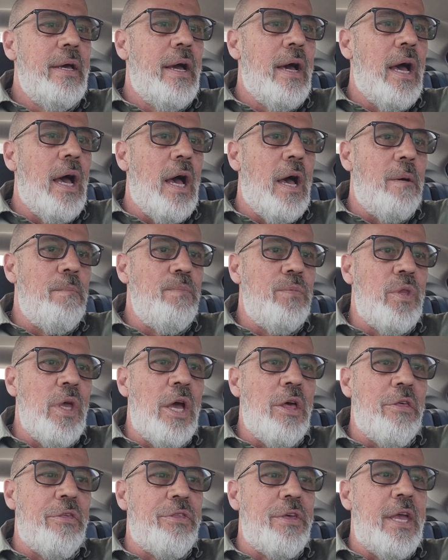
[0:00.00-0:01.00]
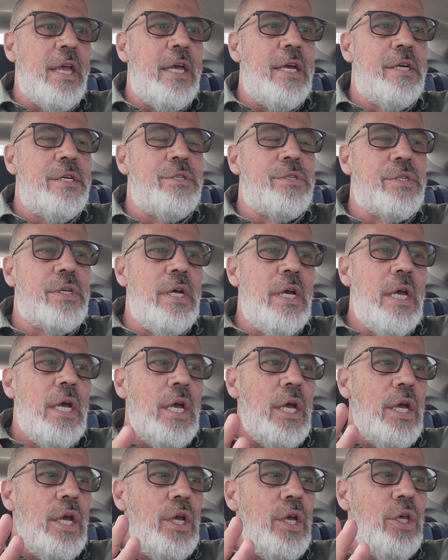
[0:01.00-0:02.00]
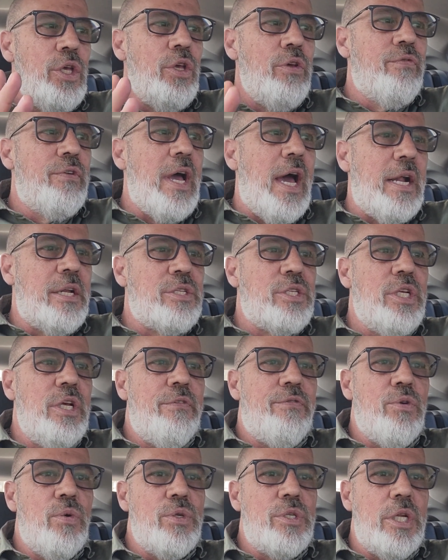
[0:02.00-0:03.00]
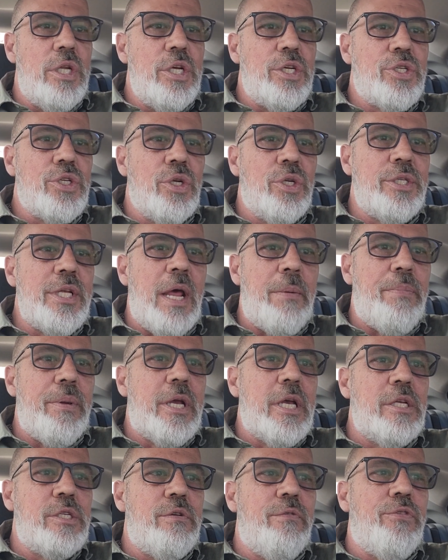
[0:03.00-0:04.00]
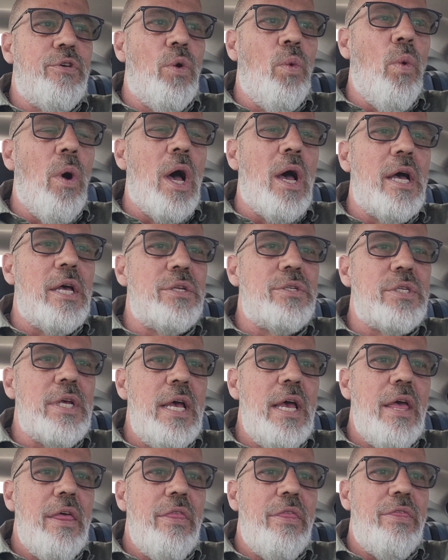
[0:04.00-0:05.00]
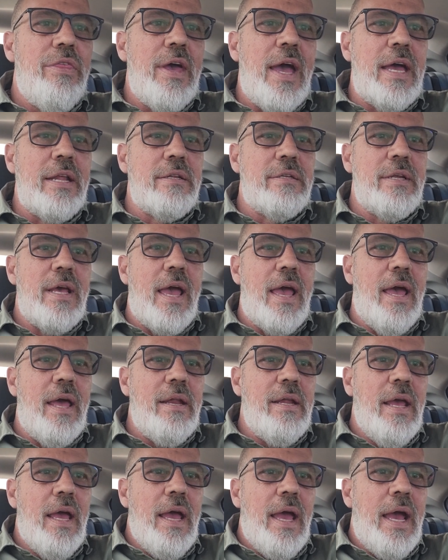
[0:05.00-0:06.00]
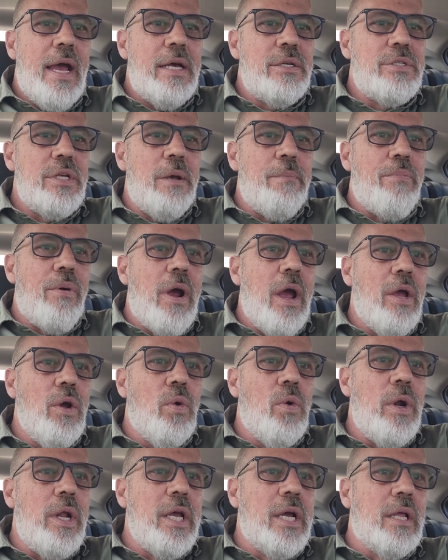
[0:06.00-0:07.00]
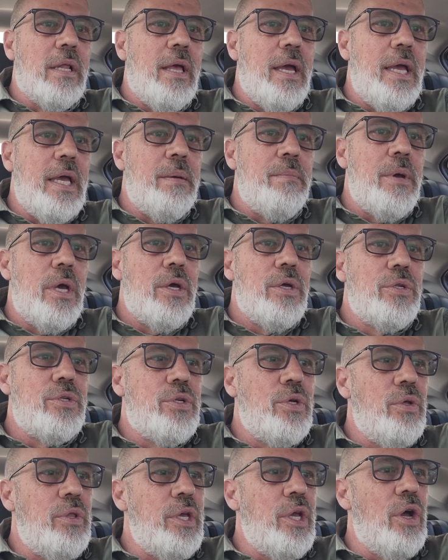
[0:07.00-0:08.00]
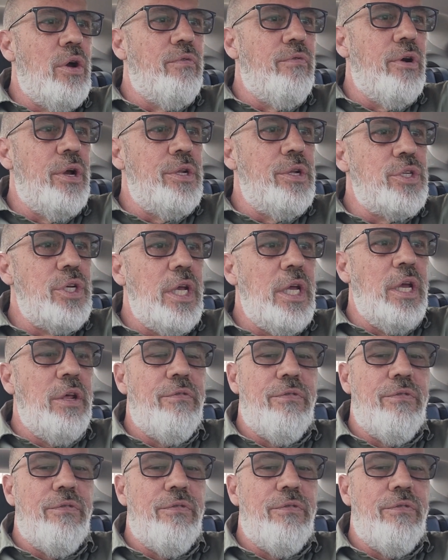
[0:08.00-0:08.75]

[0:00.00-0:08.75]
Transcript: um, the other thing is you've got to see if there was additional debt because if there was, that debt has a priority claim to the overage in